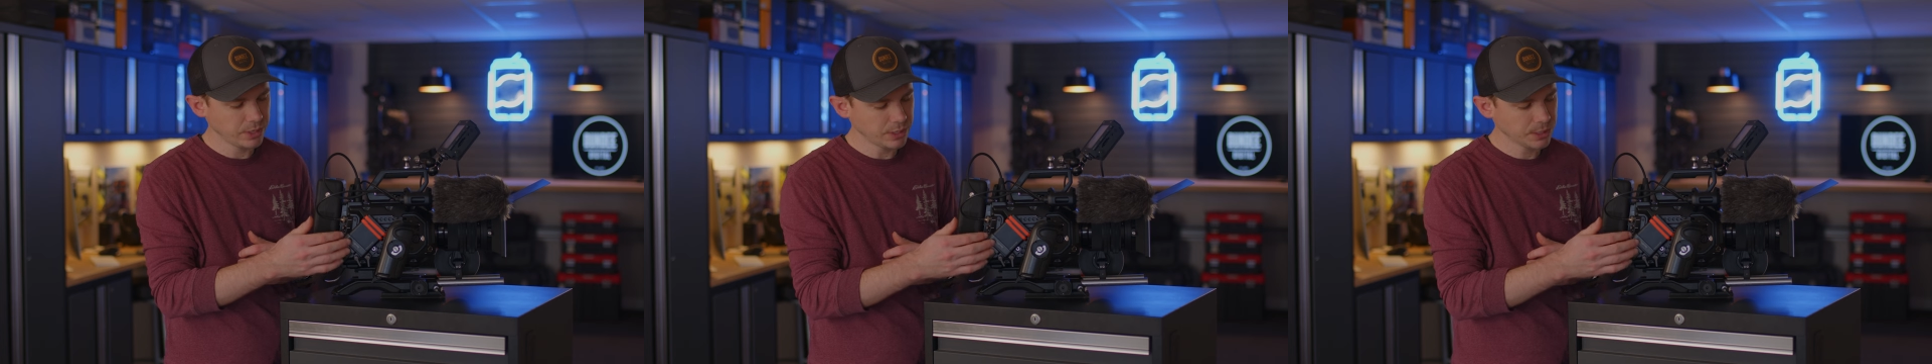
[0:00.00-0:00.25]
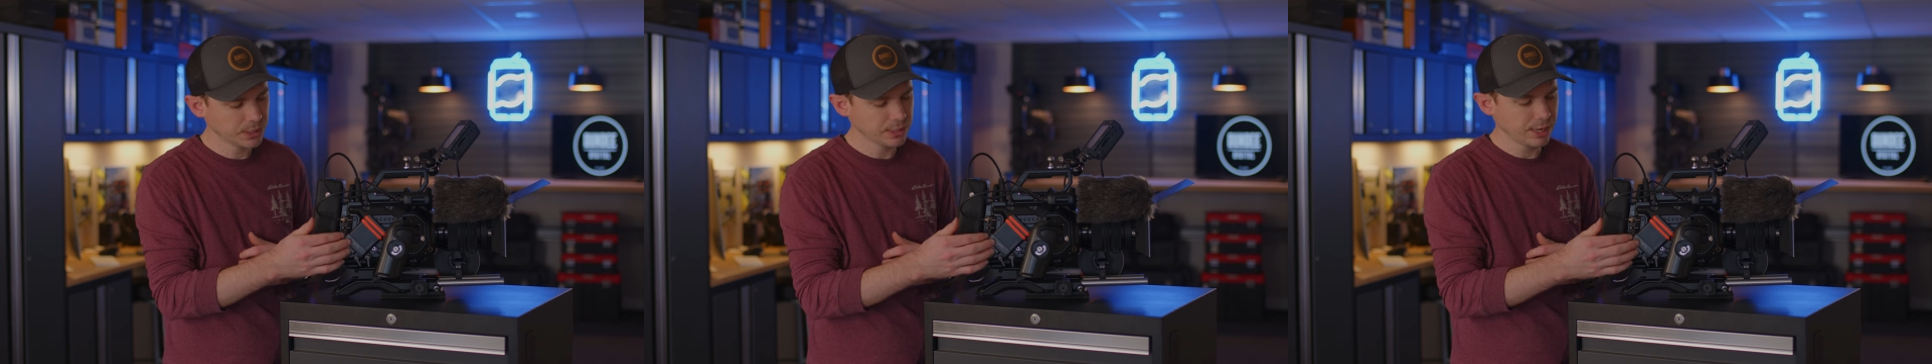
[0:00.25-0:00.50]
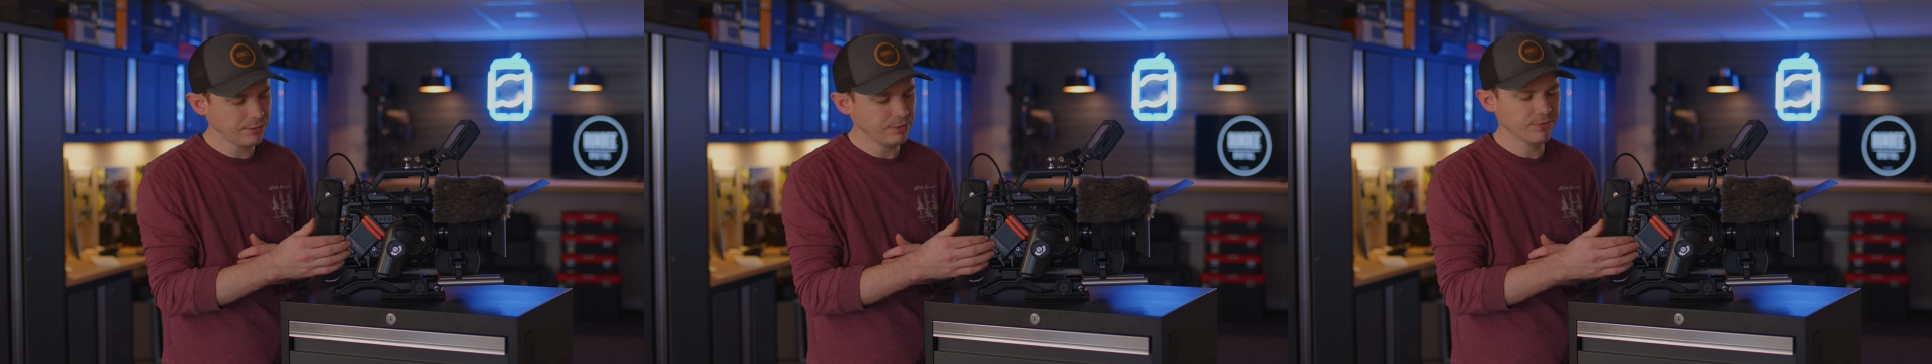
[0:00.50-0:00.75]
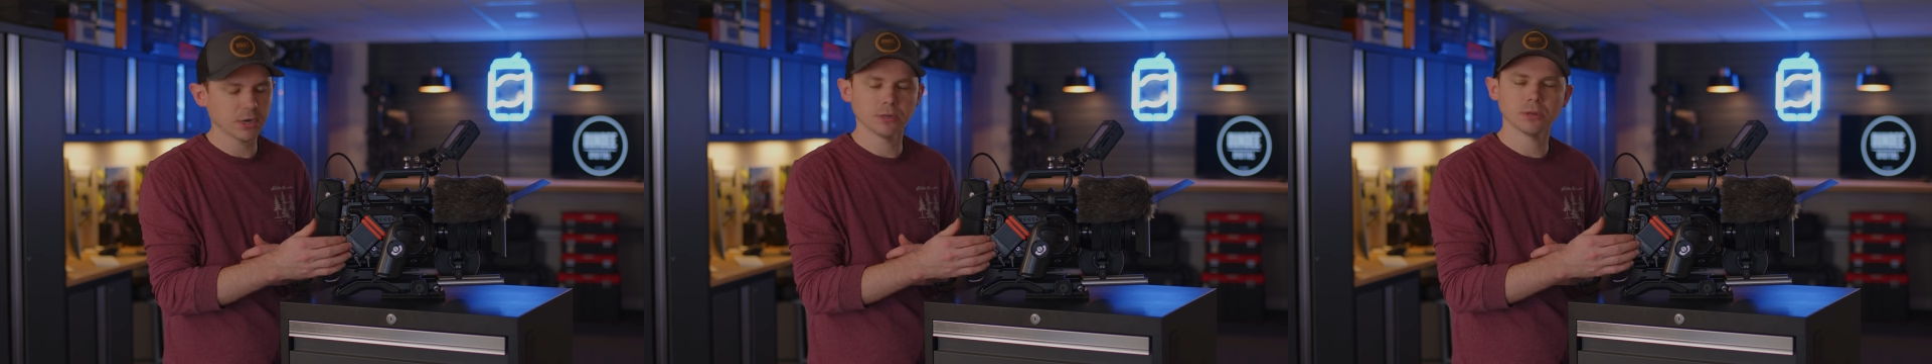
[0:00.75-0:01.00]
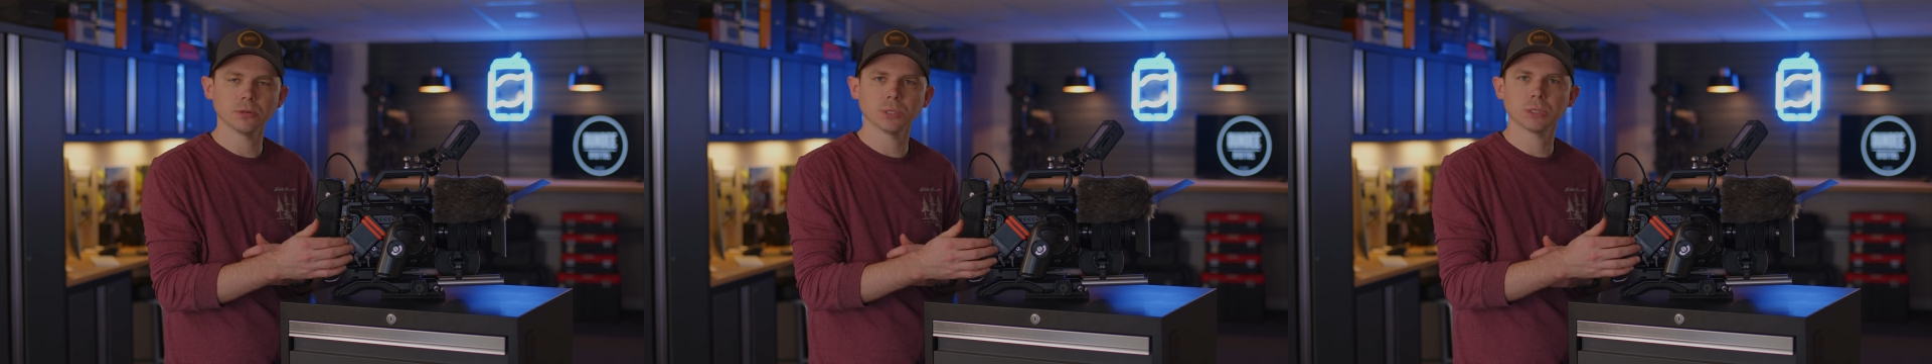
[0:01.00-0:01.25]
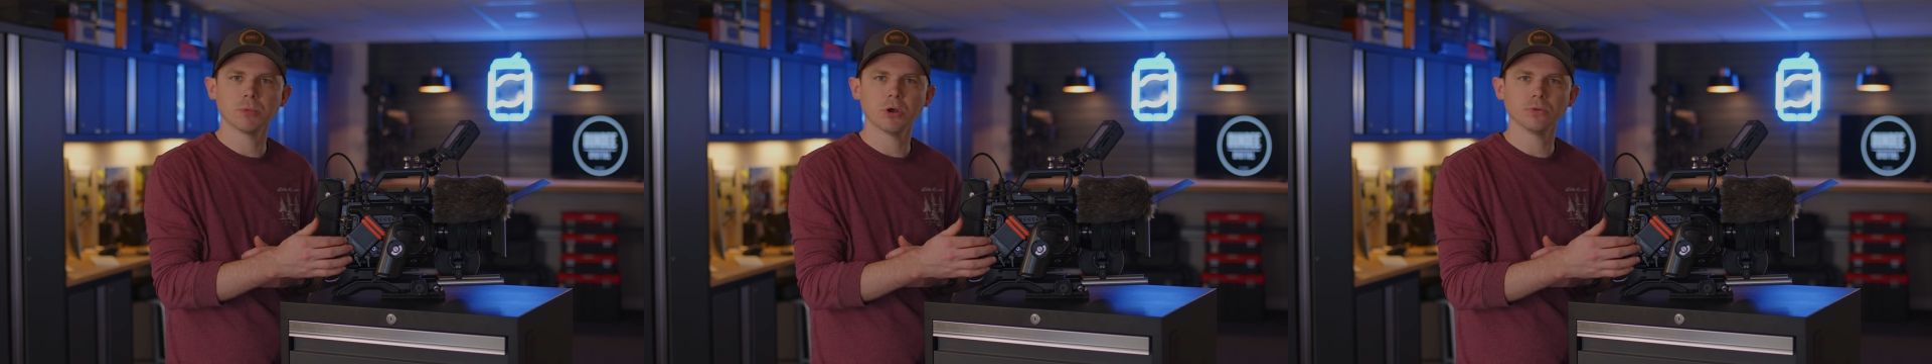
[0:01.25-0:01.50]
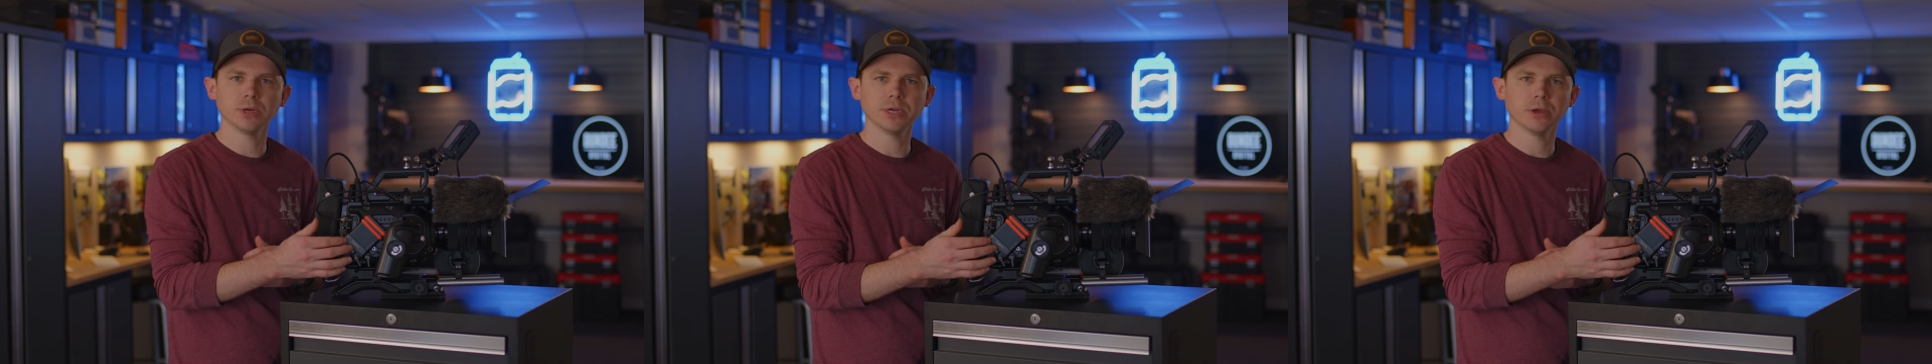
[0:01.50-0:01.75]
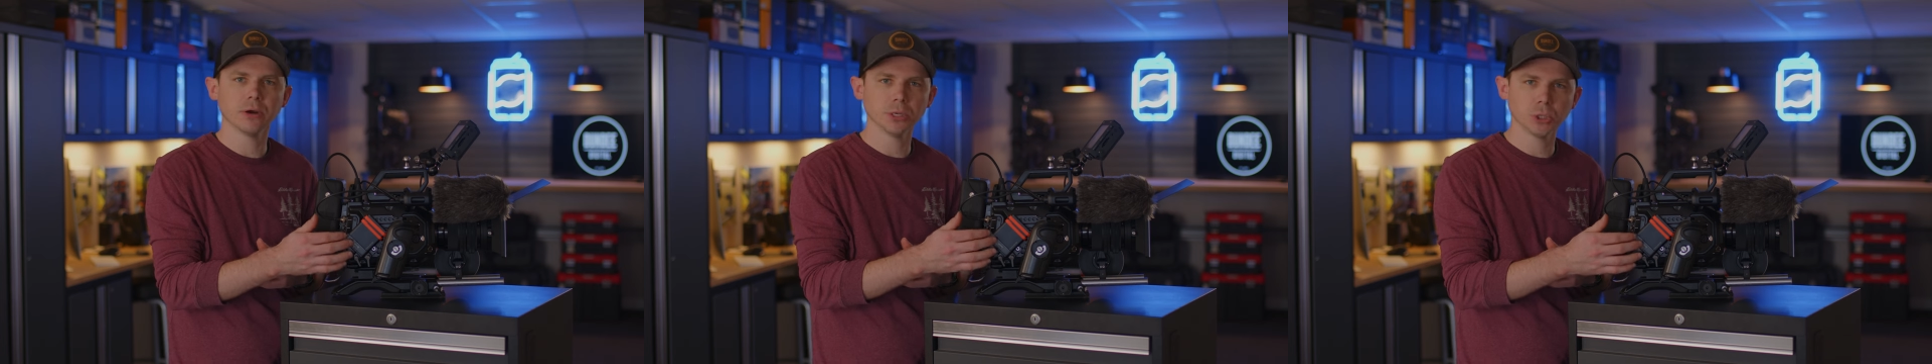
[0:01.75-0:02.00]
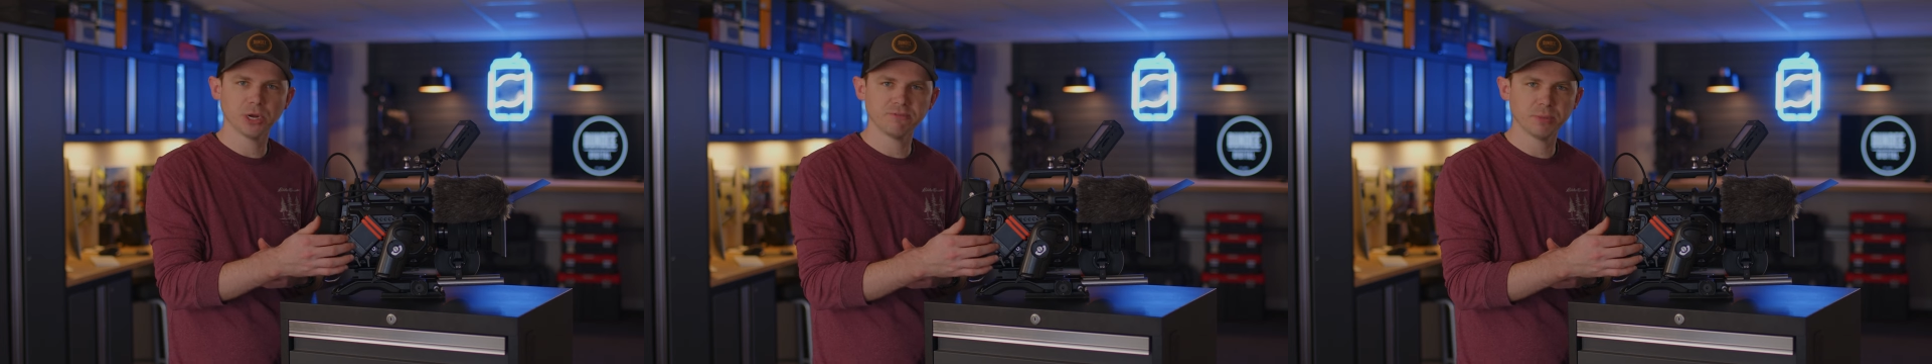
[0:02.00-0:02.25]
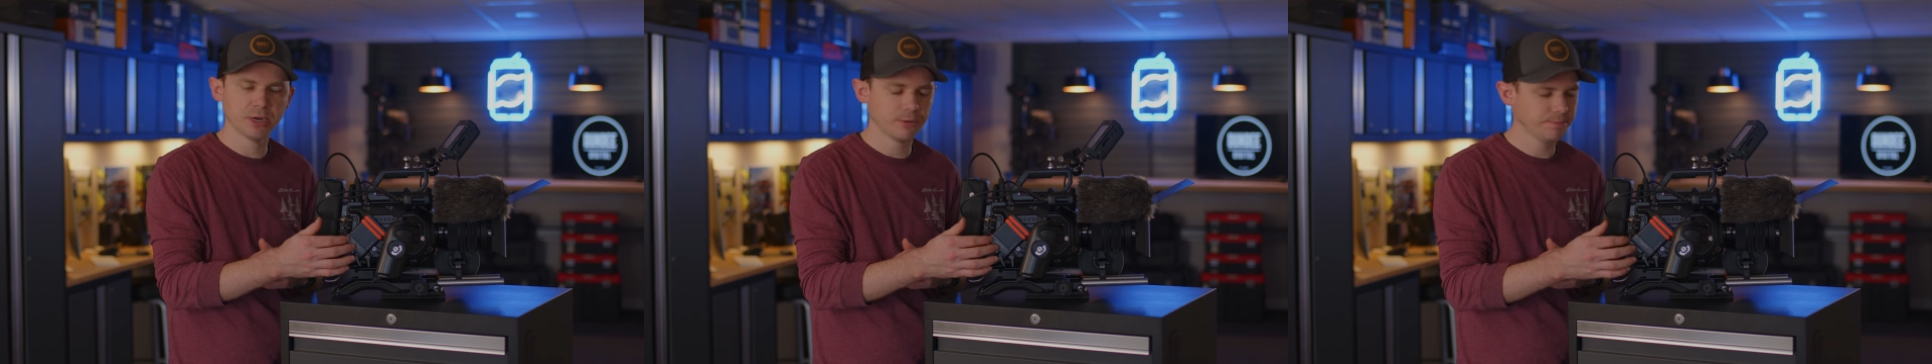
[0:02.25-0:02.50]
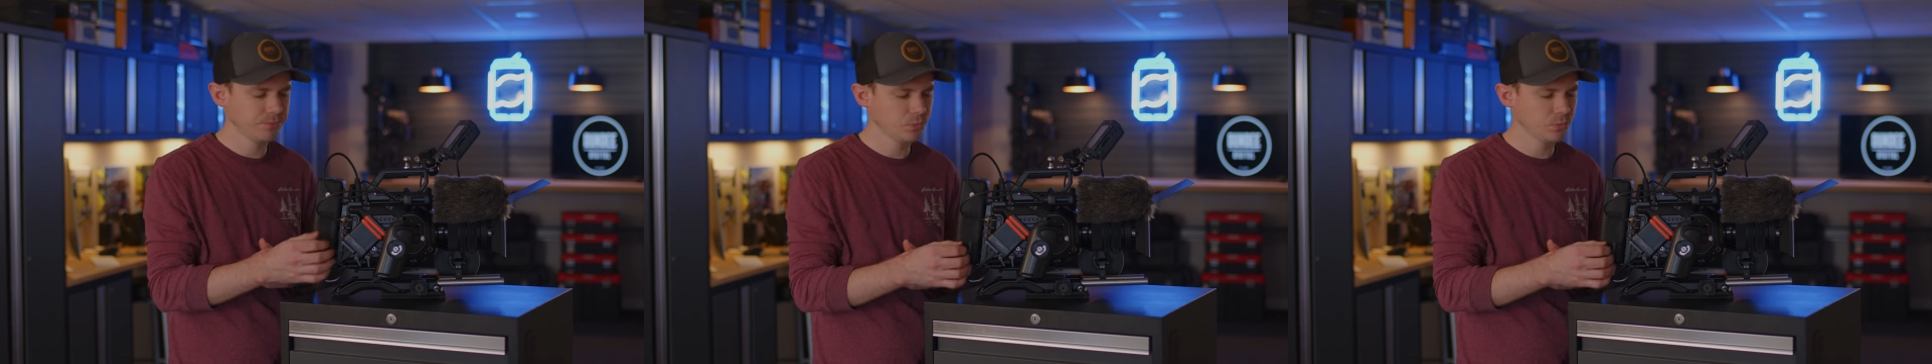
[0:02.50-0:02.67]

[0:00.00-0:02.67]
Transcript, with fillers: next to that, we've got another SmallRig hard drive mount.